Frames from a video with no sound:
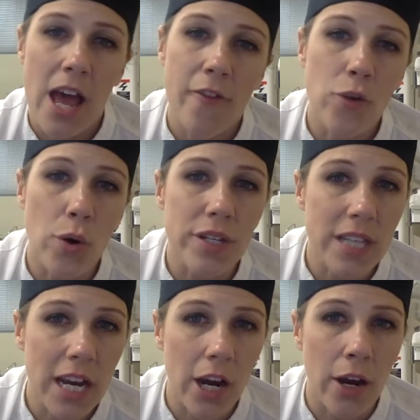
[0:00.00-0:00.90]
Of course,
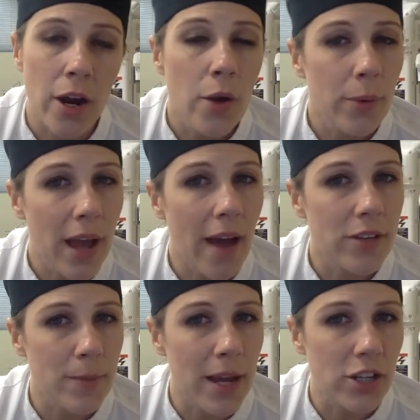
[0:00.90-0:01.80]
here we
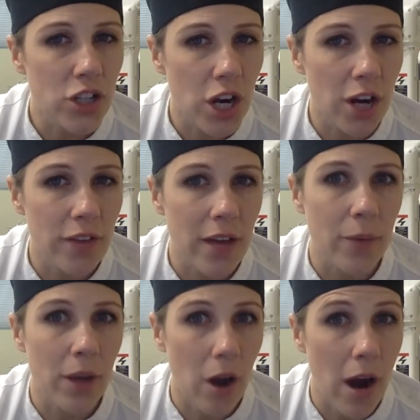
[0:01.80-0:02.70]
have to make sure that
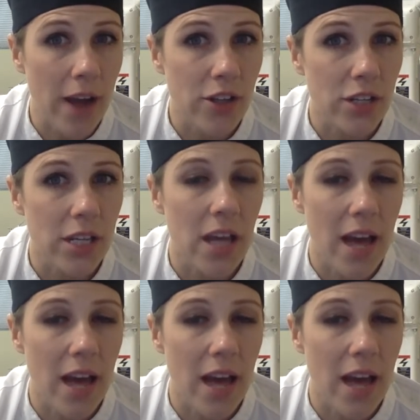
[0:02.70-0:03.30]
we are actually